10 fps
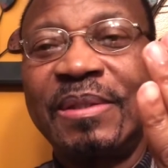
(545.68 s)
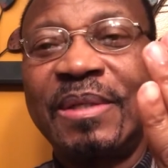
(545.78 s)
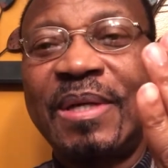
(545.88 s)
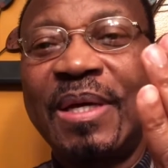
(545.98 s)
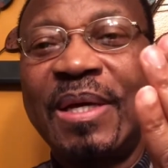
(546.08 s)

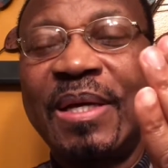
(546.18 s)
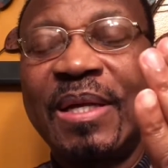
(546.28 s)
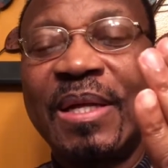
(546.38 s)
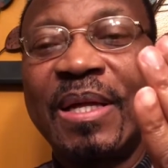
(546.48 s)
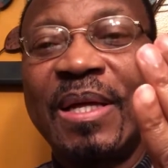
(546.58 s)
Okay?
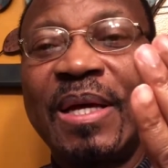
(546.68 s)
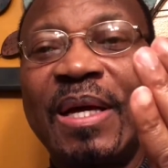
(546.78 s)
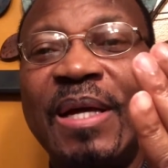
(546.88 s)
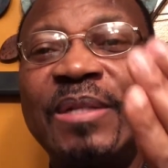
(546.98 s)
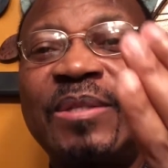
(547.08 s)

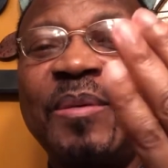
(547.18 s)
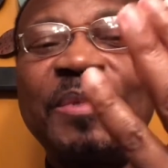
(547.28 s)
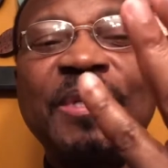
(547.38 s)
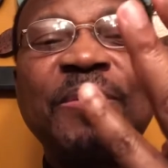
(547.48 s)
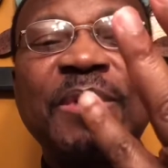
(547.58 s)
And
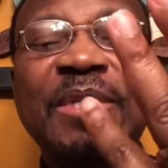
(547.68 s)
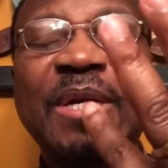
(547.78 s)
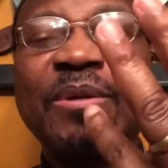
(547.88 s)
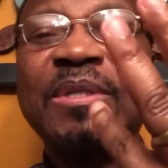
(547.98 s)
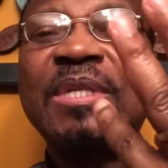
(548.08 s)
something which
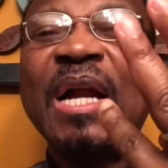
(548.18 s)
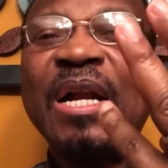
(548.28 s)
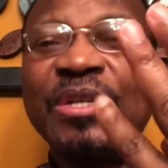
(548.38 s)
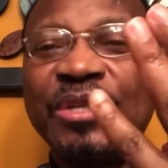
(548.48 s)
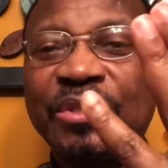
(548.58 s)
cannot
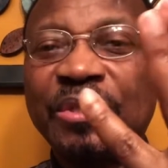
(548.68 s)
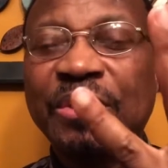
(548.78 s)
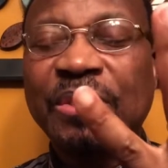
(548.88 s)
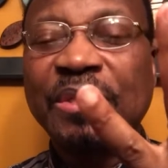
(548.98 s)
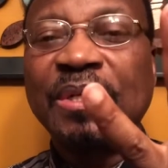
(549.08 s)

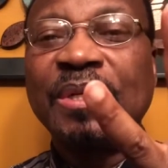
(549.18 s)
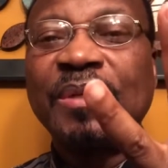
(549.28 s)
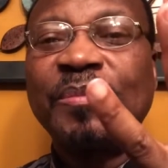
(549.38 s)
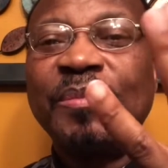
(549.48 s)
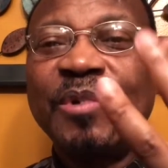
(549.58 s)
tarnish.
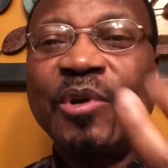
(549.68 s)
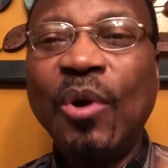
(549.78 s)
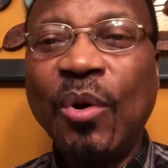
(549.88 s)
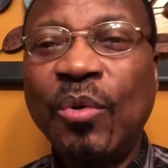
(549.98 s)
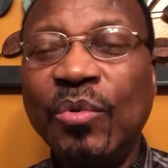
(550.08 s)

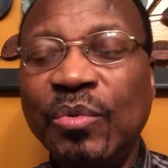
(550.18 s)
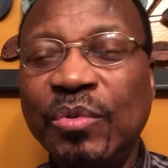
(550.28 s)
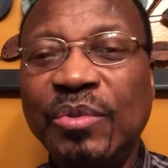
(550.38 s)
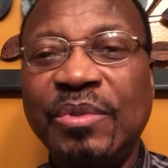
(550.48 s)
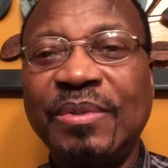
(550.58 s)
Gold.
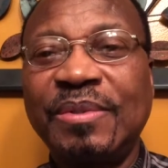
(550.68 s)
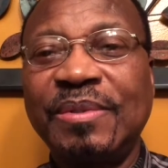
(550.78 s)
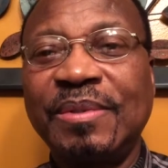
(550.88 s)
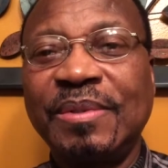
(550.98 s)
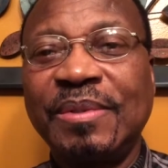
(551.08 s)

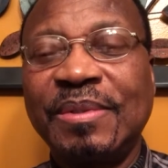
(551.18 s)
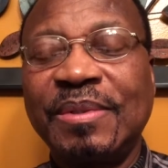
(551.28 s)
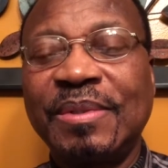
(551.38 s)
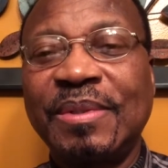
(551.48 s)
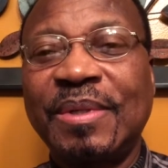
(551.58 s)

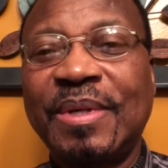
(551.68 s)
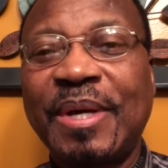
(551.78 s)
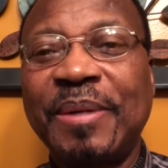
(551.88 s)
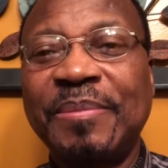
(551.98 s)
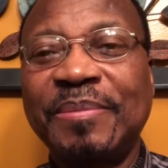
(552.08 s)

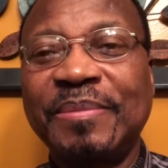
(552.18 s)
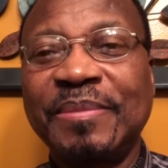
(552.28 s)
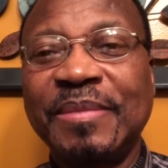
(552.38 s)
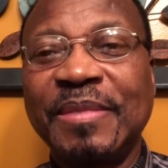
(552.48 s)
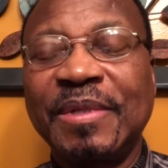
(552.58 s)
Okay?
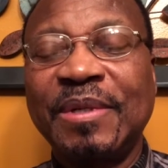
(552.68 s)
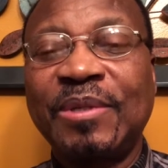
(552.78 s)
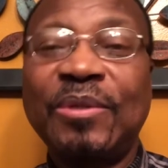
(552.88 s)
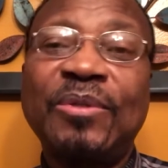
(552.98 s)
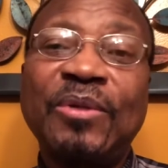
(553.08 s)

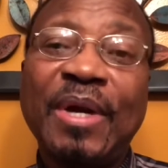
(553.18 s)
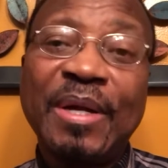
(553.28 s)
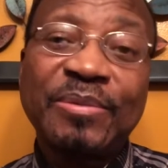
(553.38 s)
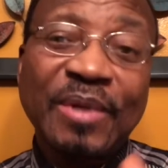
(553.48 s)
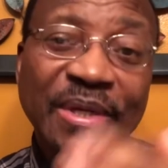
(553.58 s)
It also
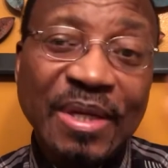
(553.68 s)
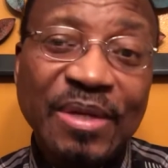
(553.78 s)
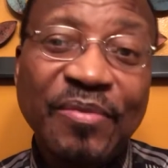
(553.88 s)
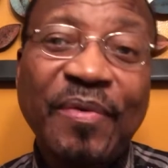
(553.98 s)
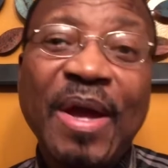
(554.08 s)
helps to
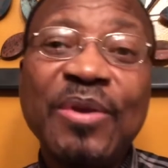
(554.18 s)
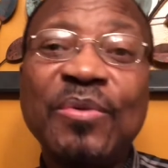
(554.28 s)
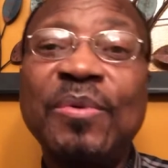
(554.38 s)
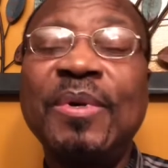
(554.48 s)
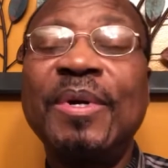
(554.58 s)
identify
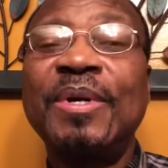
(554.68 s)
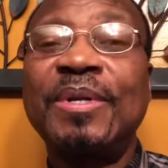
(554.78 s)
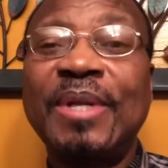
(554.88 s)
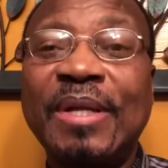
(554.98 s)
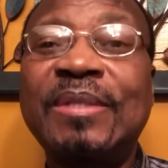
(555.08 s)
you
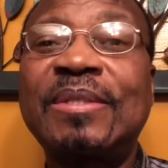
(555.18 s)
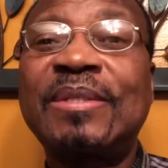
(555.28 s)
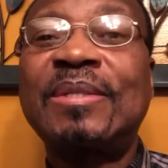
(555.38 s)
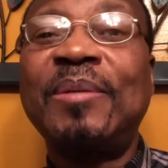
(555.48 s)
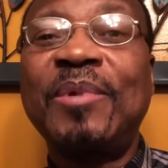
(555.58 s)
that
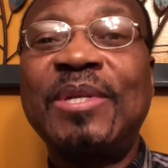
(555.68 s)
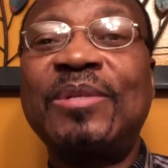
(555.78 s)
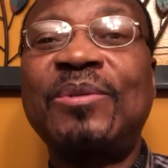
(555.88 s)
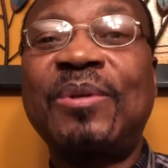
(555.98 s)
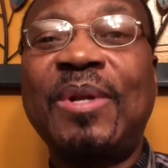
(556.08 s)

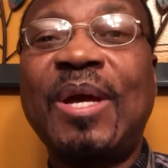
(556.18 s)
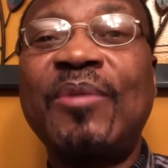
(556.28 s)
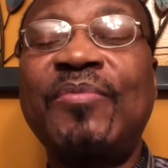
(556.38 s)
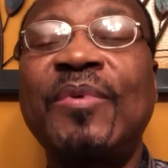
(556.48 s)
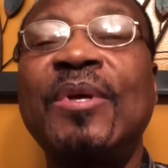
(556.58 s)
somebody's in your
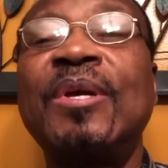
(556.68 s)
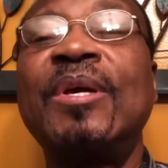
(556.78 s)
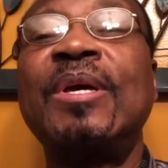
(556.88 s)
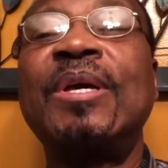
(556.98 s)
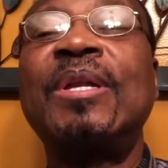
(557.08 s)
life
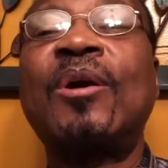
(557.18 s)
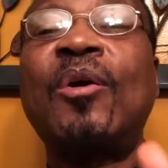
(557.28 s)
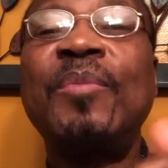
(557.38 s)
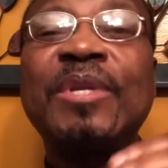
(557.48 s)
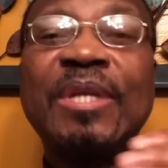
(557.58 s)
in a
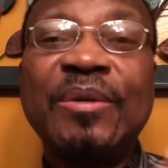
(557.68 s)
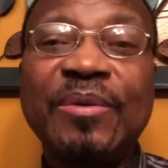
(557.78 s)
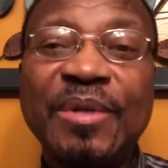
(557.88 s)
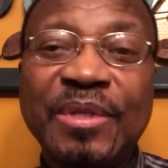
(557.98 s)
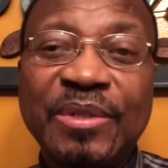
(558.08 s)
committed
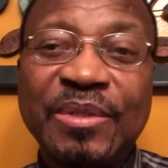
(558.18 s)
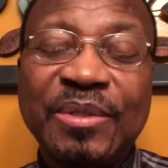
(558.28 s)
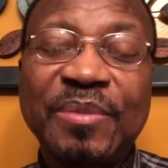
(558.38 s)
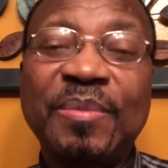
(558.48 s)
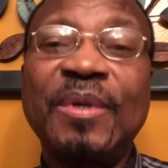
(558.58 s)
relationship.